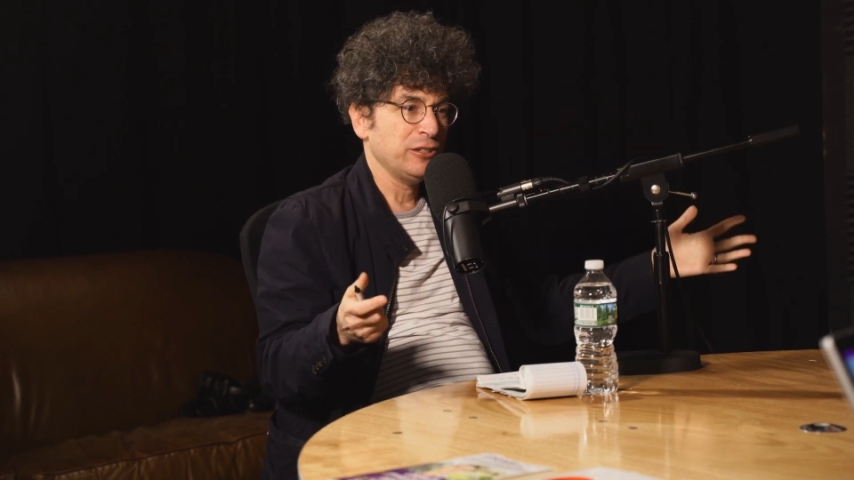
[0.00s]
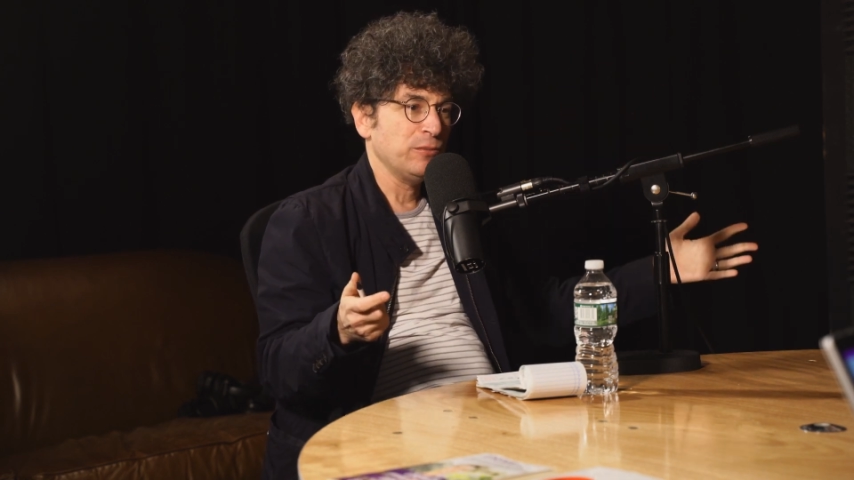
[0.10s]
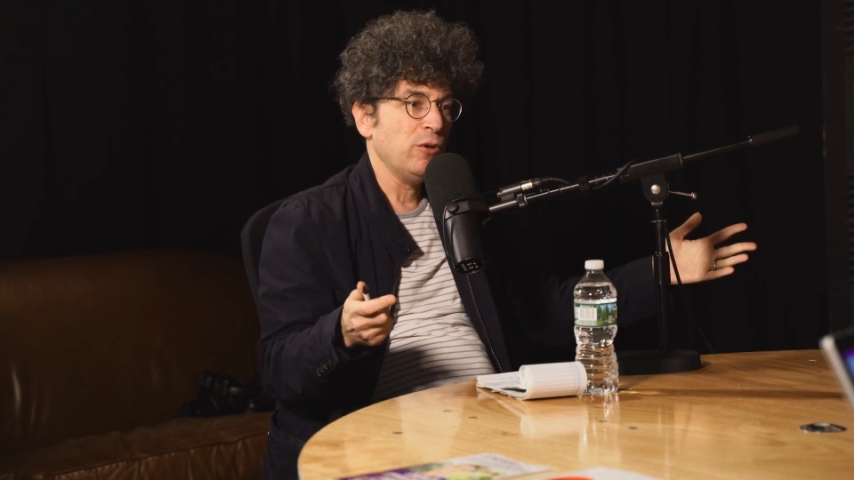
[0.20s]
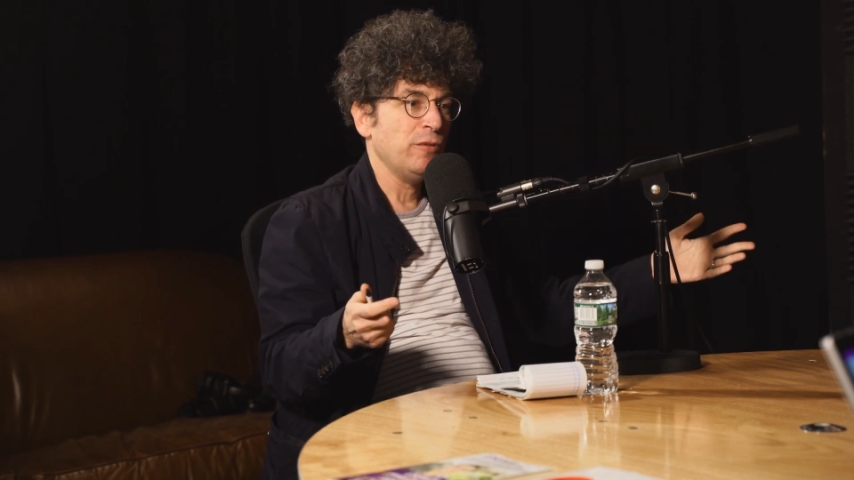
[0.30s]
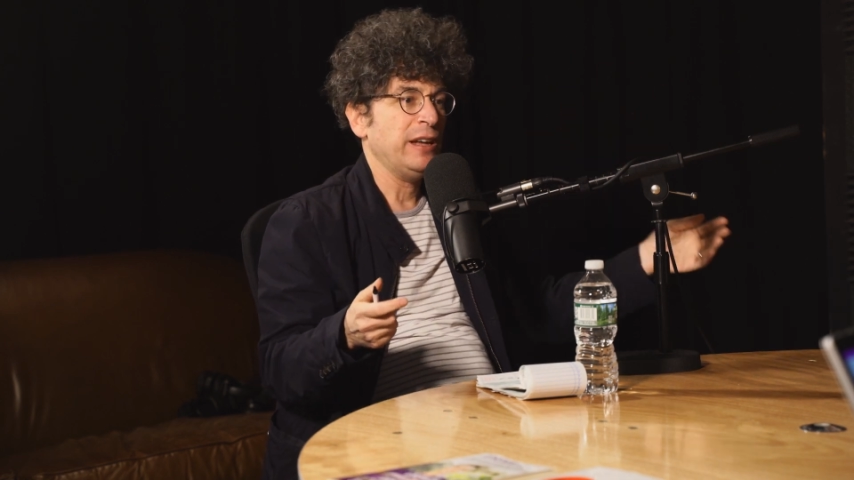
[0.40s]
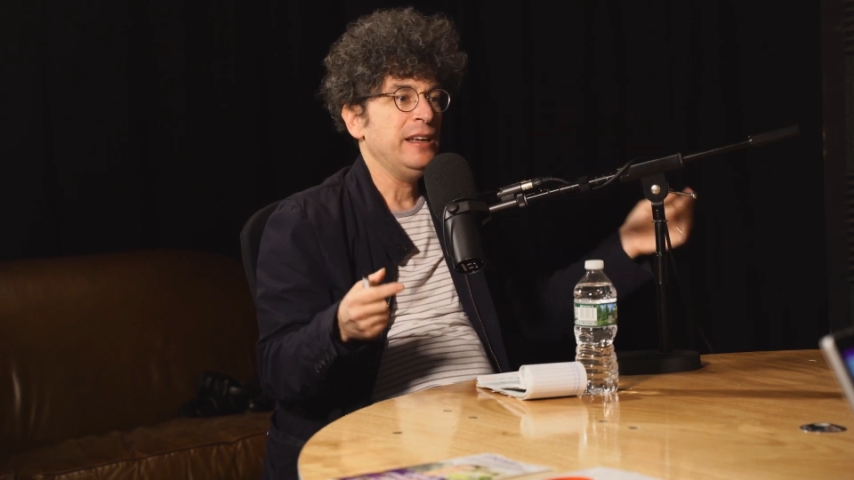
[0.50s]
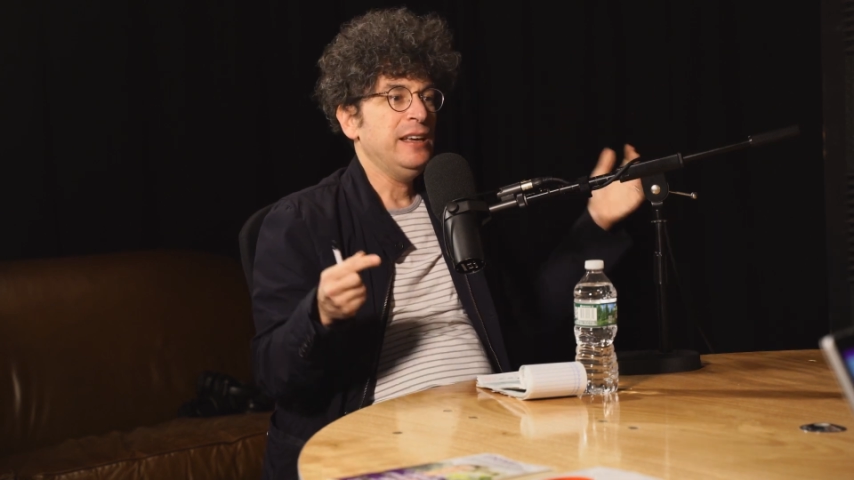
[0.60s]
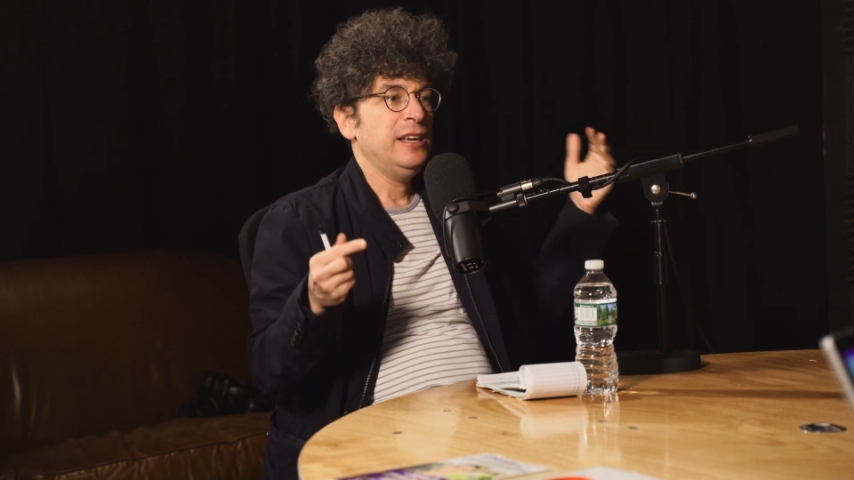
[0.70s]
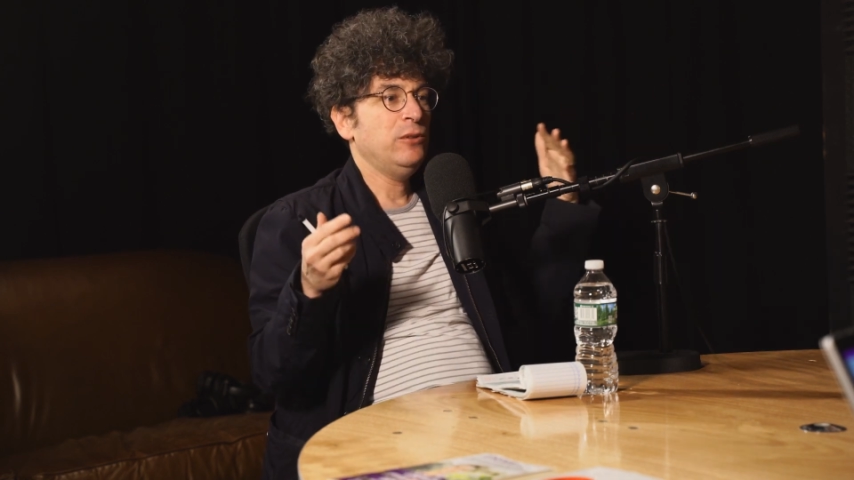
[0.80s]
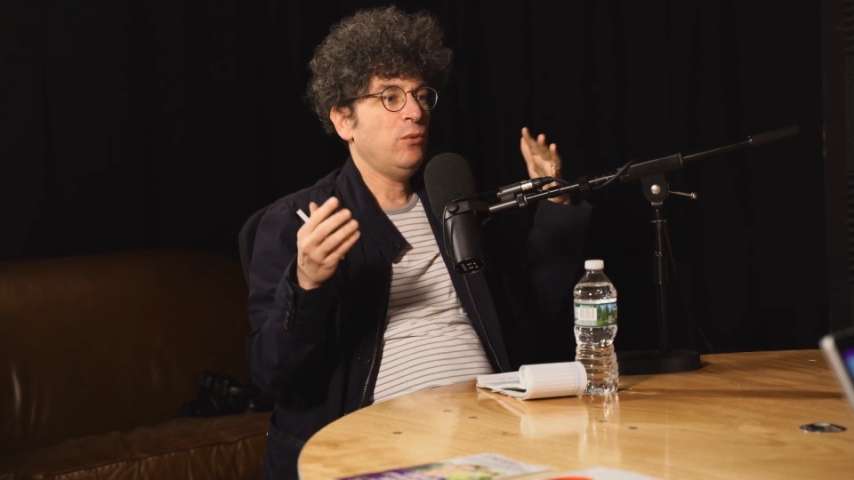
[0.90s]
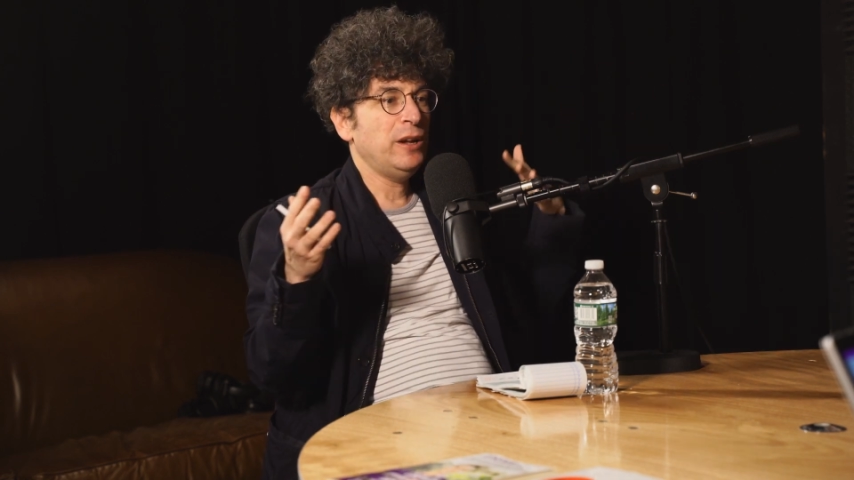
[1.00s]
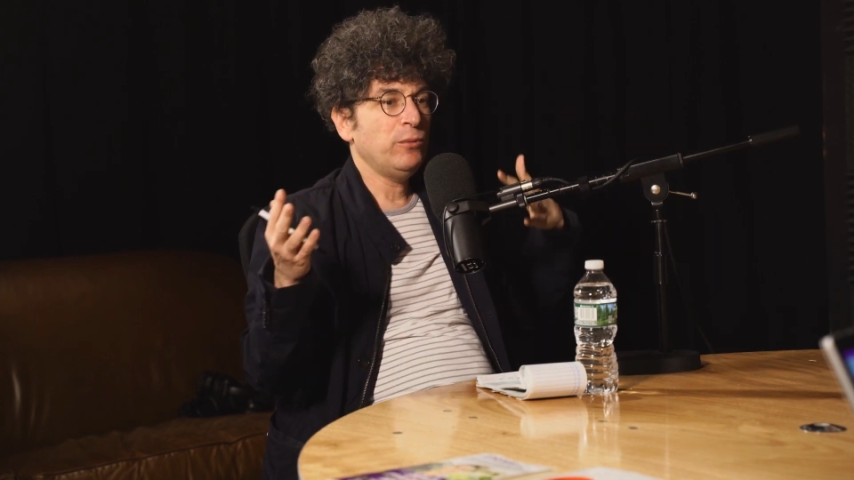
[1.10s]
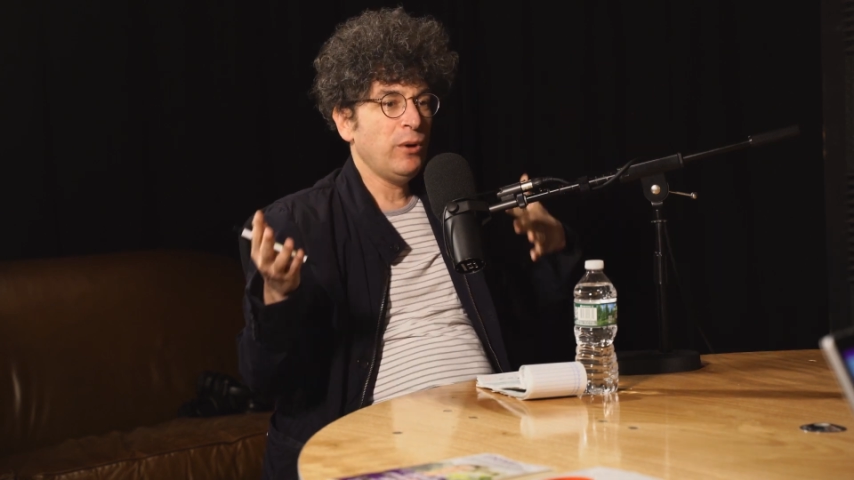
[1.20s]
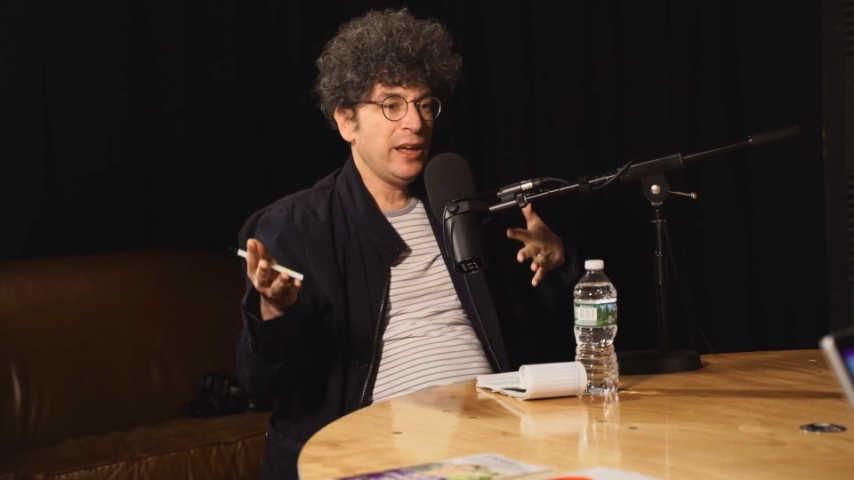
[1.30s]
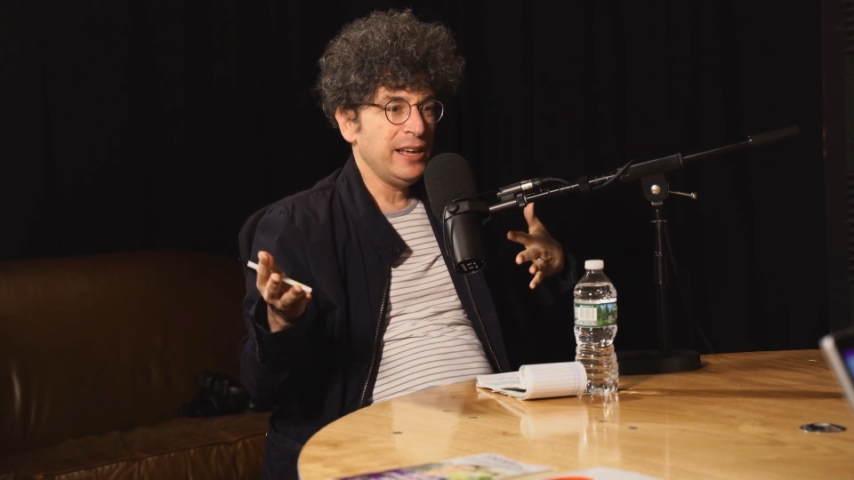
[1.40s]
movie? In what
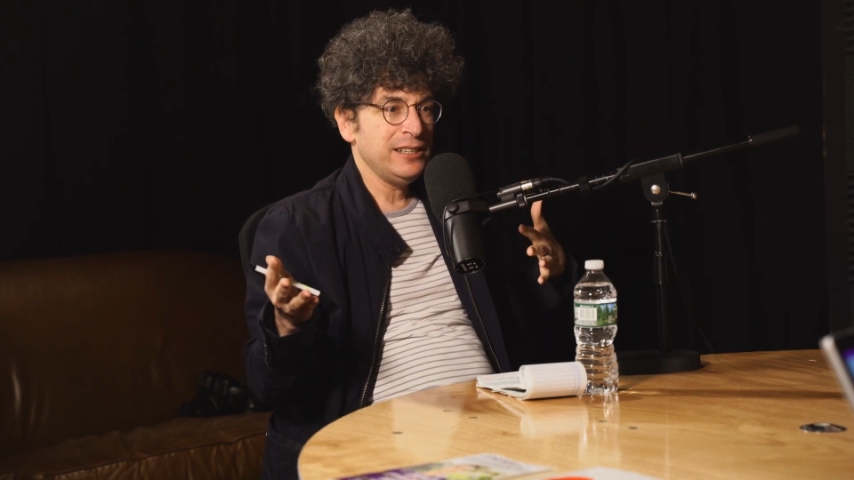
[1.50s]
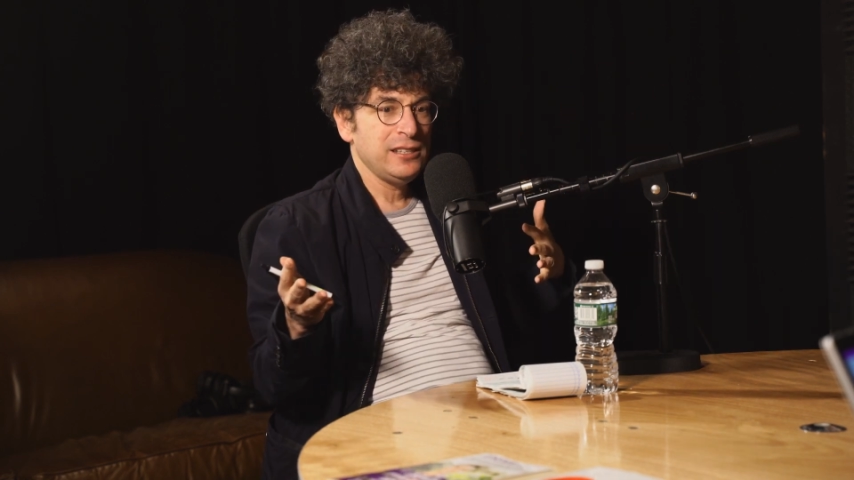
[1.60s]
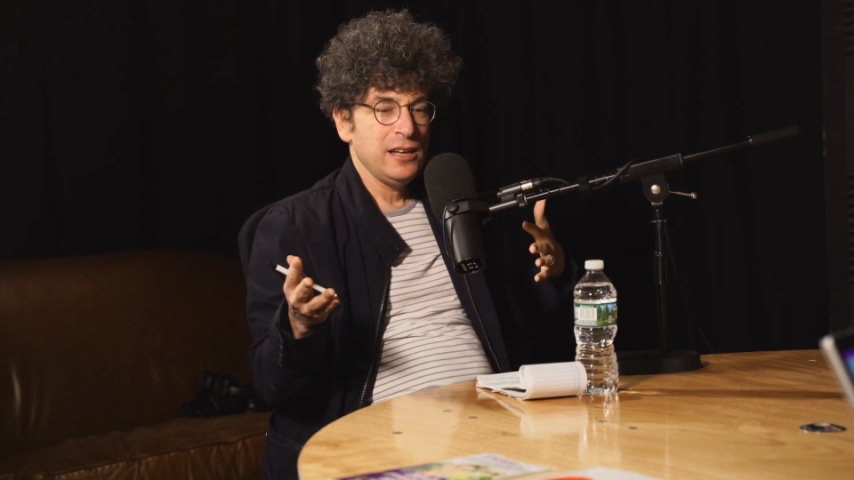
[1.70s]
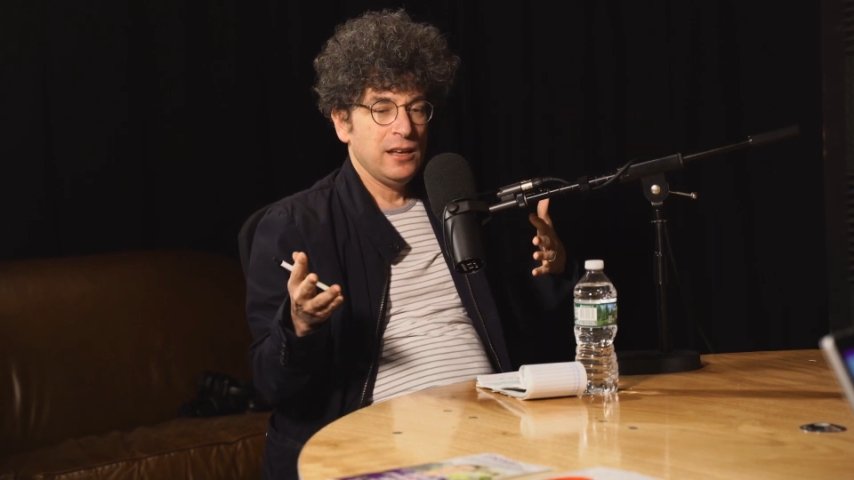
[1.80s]
ways?